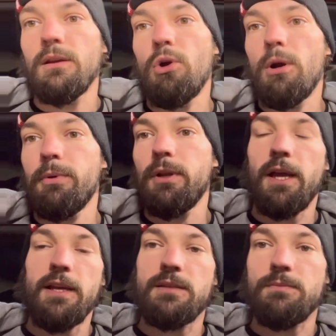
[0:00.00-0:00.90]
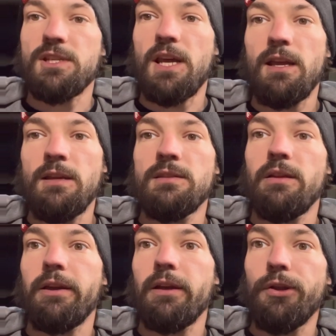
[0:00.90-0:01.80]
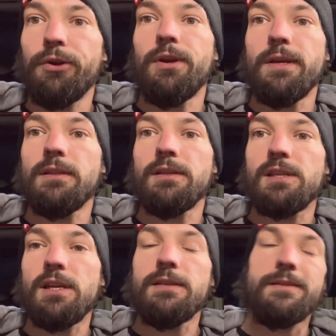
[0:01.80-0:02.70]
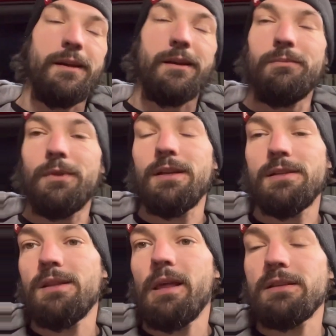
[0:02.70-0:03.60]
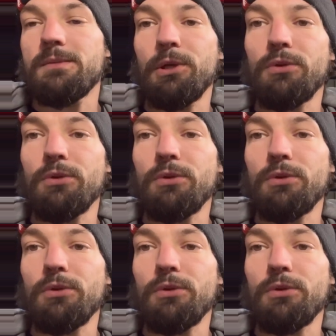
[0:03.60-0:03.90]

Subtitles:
carpet had some stains like underneath the seats, like they'd like spilled